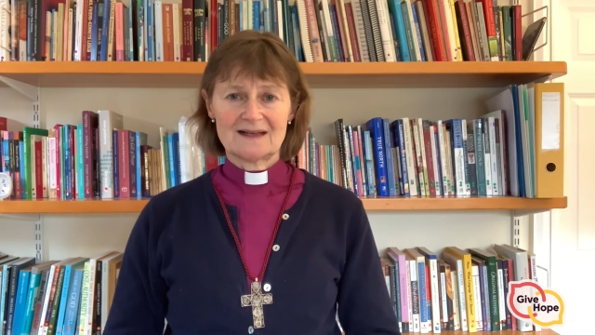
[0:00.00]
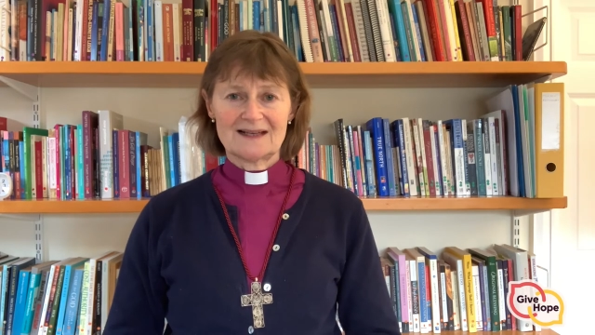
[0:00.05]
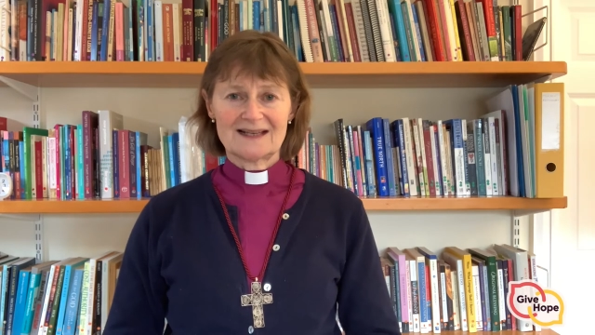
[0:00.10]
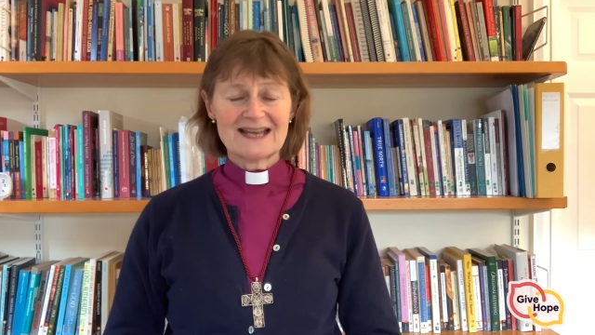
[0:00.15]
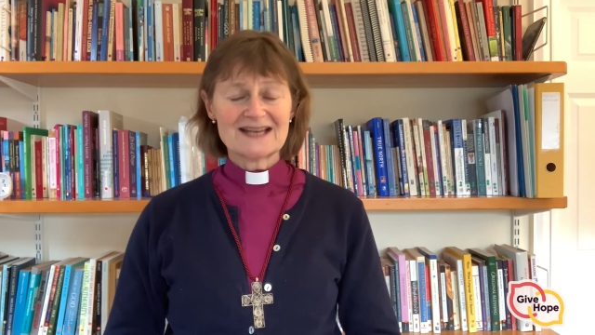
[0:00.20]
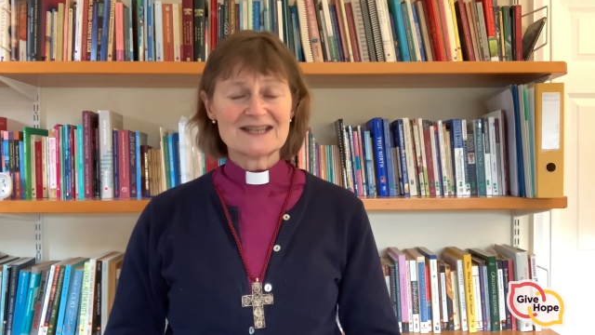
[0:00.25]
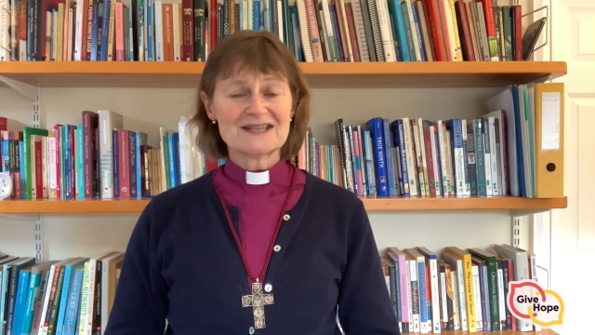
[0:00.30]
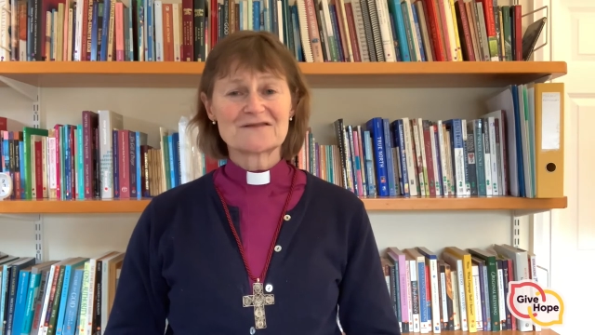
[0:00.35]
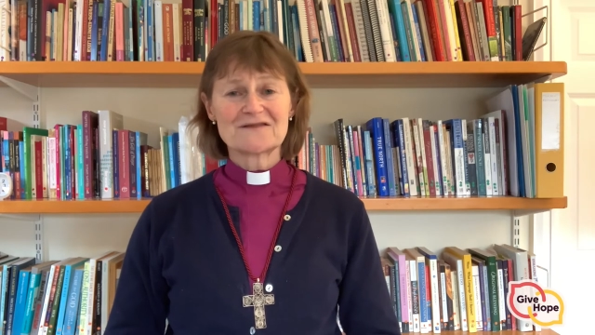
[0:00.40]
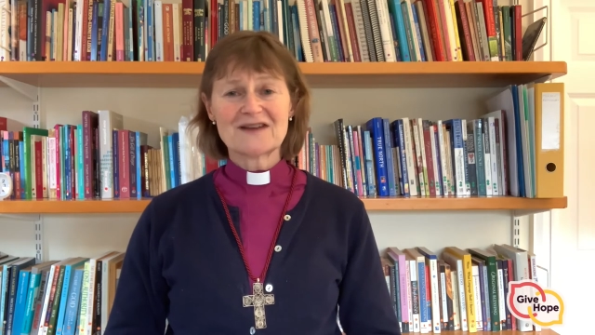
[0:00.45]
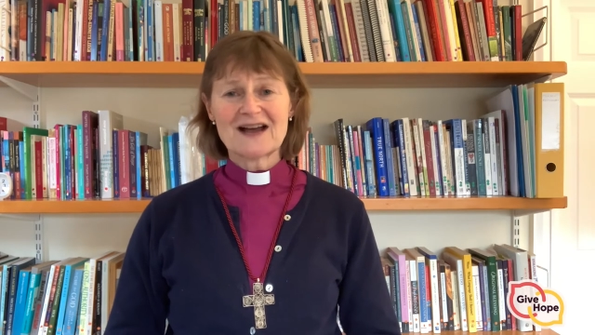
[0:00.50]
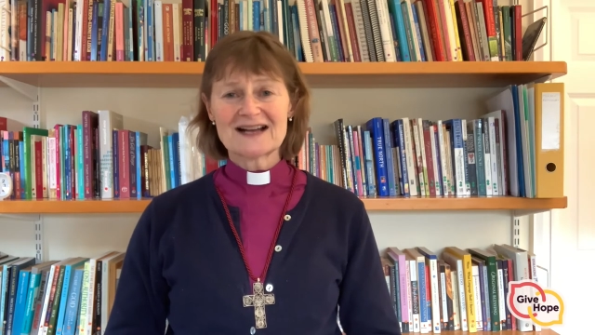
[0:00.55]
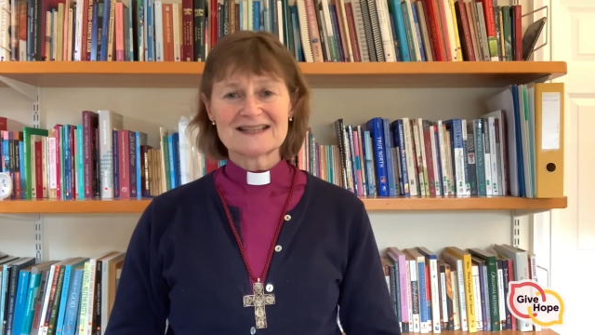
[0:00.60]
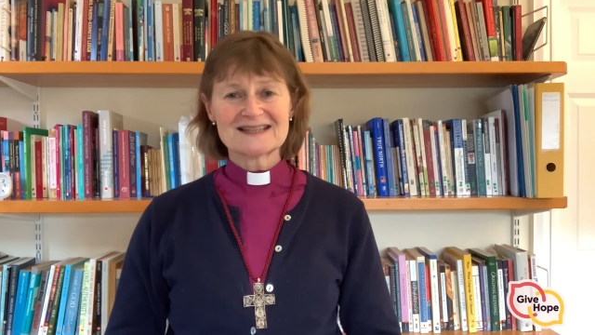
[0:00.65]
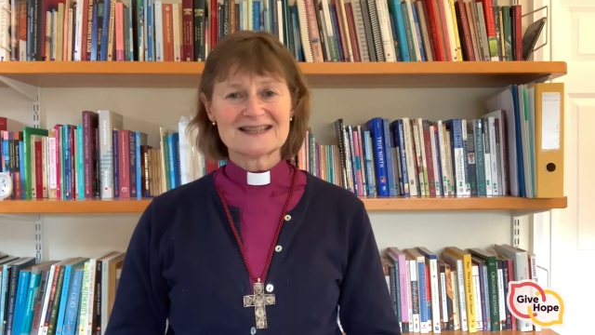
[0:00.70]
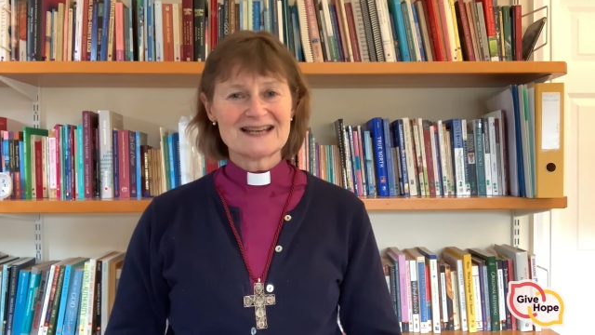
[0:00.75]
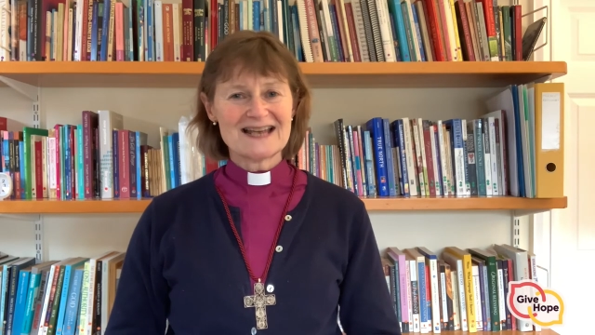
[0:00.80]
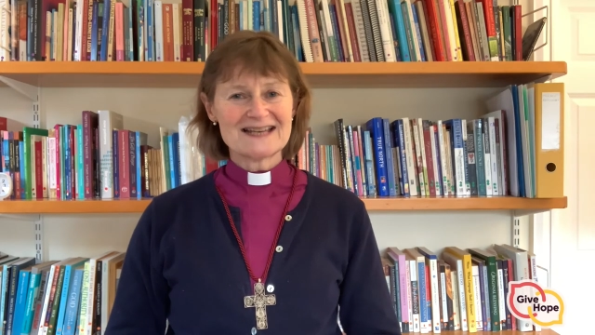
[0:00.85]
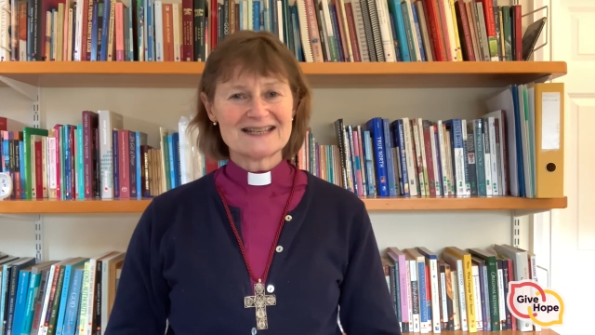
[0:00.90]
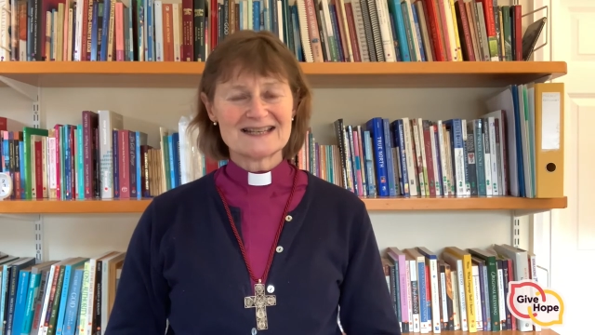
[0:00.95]
Getting
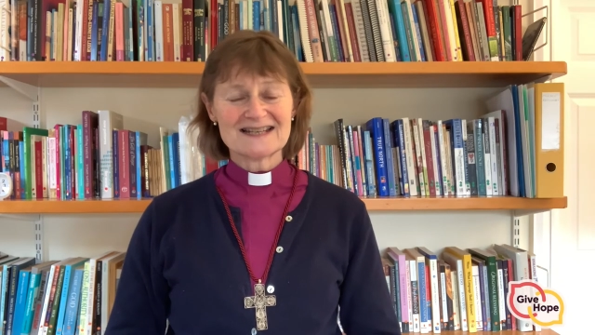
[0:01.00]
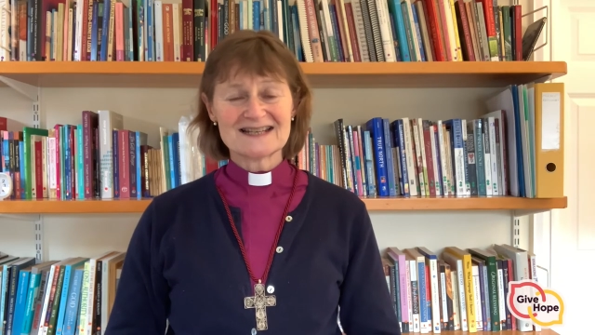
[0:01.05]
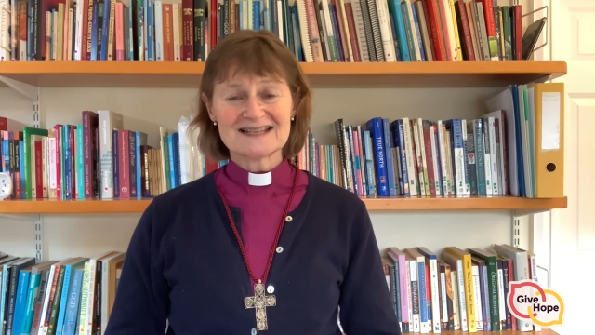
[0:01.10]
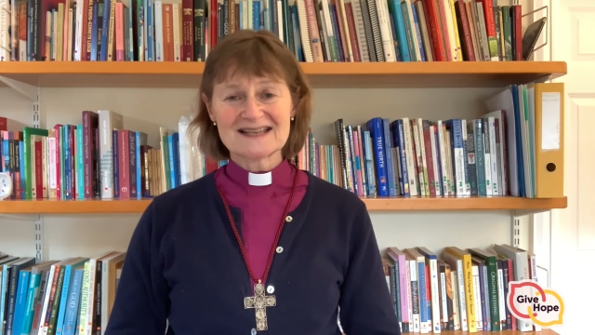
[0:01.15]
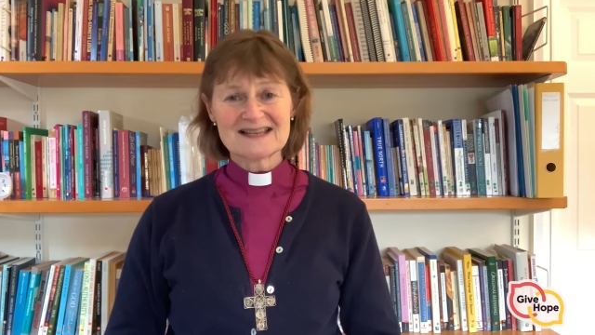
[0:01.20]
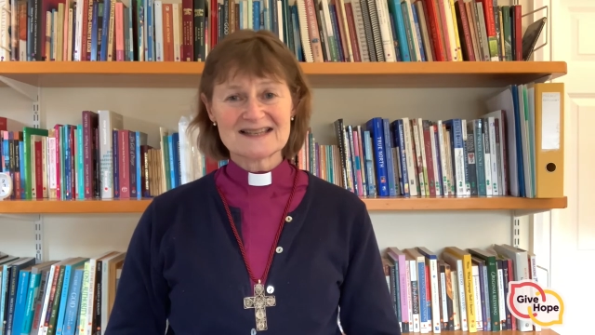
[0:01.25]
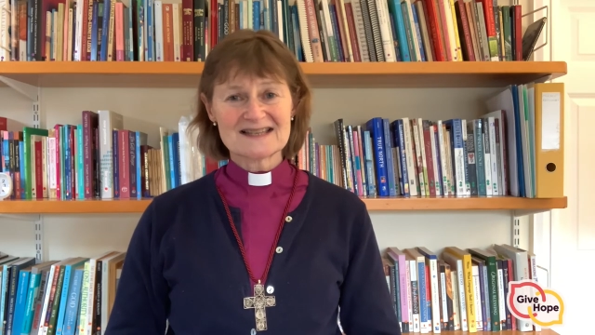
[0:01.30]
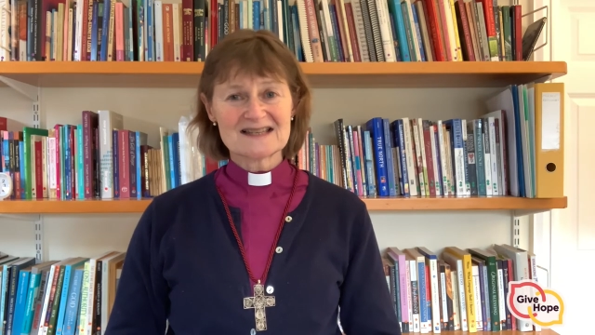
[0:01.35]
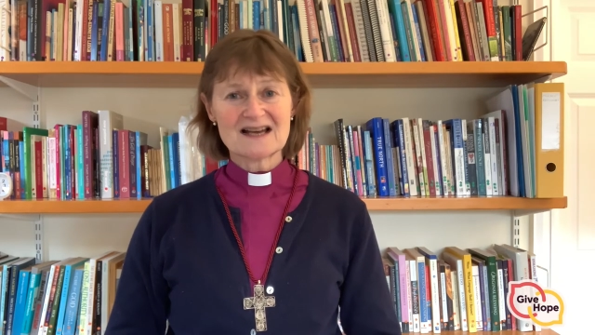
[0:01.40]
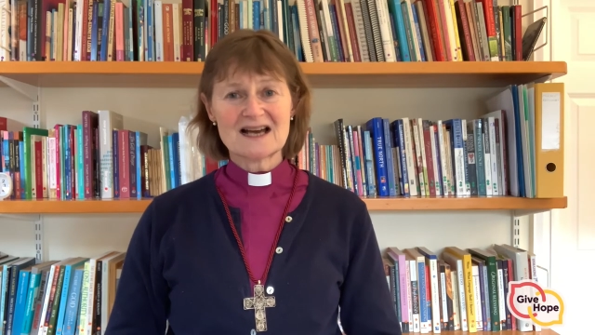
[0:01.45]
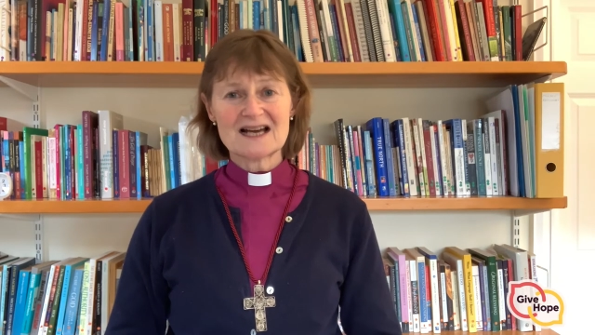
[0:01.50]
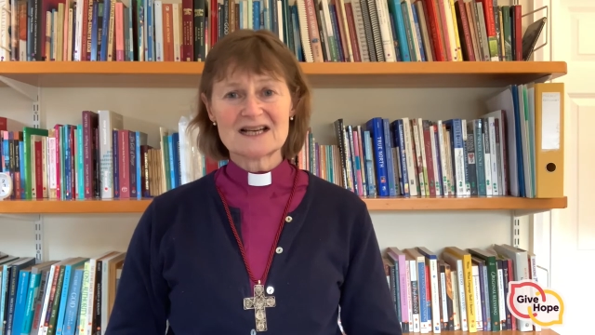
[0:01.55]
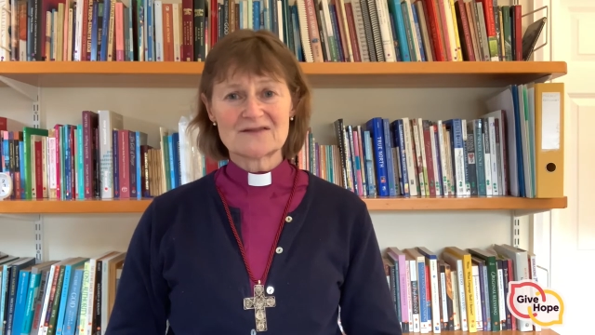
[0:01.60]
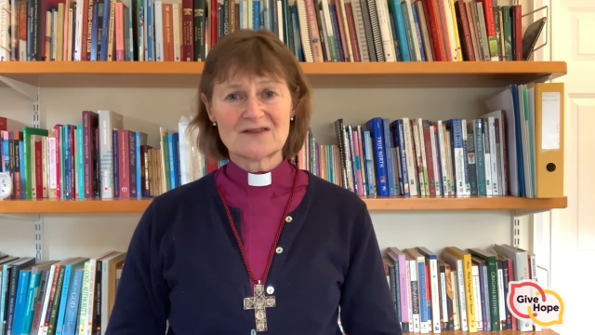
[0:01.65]
vaccinated is a sign